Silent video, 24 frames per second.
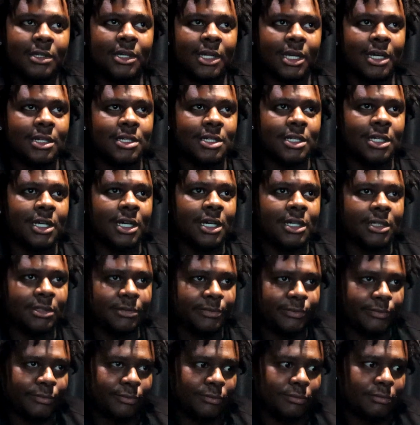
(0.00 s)
Look how she had
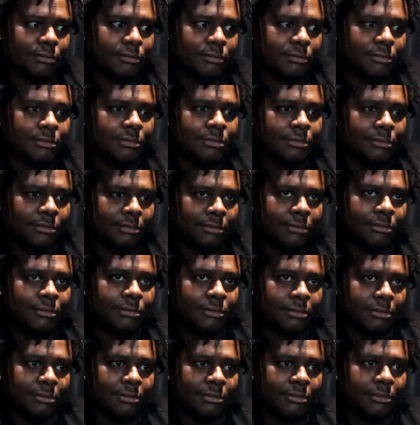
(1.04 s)
Or the
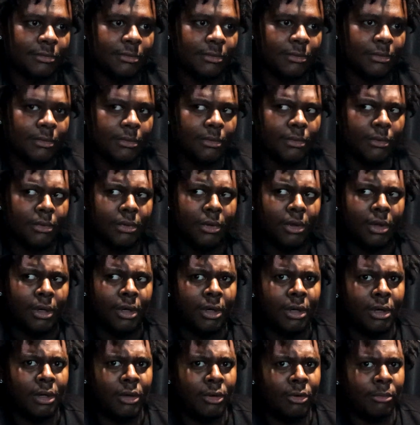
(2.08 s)
restaurants you get to go to
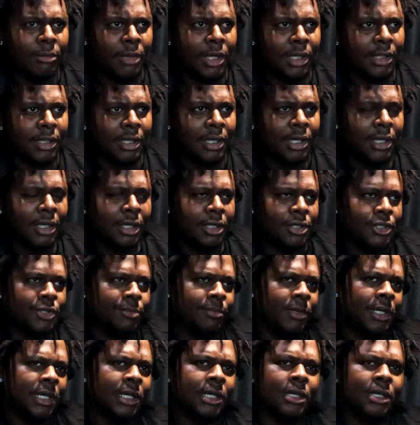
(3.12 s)
all oh over the oh, country. Gosh,